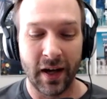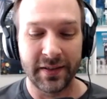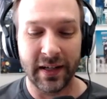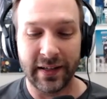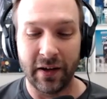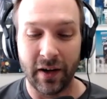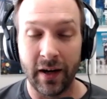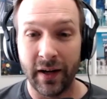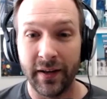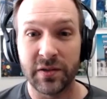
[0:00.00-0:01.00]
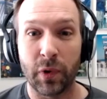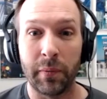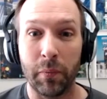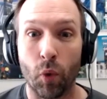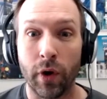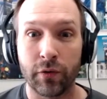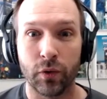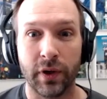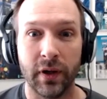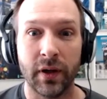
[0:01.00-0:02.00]
I sat down and, I, and this is part of my morning
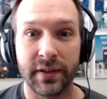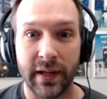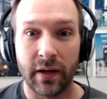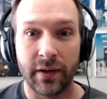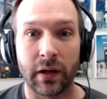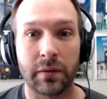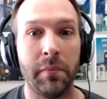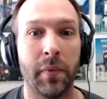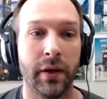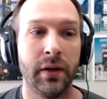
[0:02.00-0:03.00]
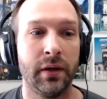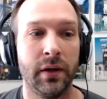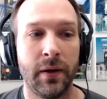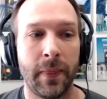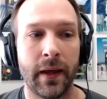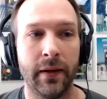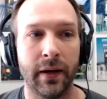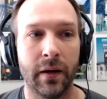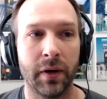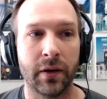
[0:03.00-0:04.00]
routine. I sit down, I talk to my money, and
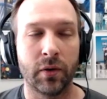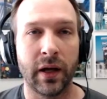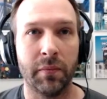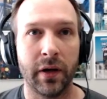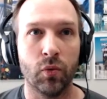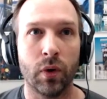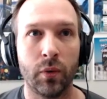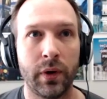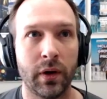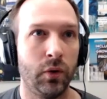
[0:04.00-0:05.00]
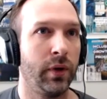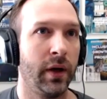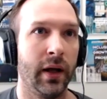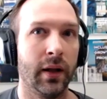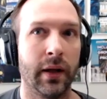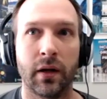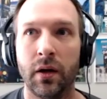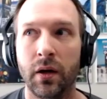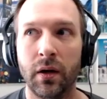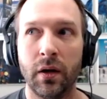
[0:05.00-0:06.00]
then I'm like, okay, money, what are we going to do today? Like,
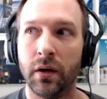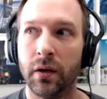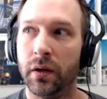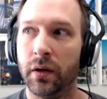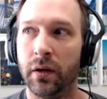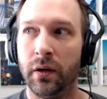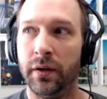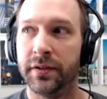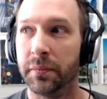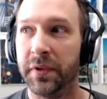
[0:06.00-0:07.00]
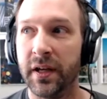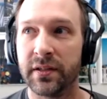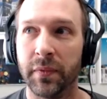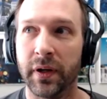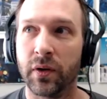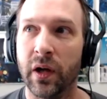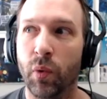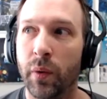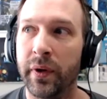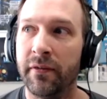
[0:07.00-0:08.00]
some days I'm like, okay,
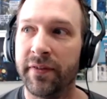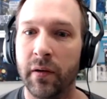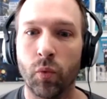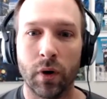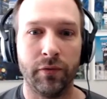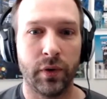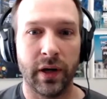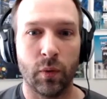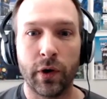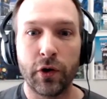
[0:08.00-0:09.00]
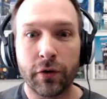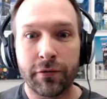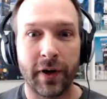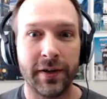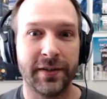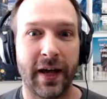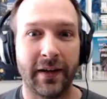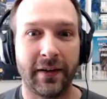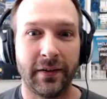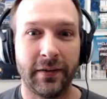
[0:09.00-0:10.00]
where are we going to find more of you today? Where are your friends
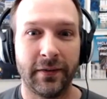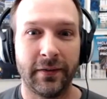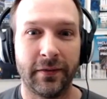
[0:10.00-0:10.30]
at? Mm-hmm.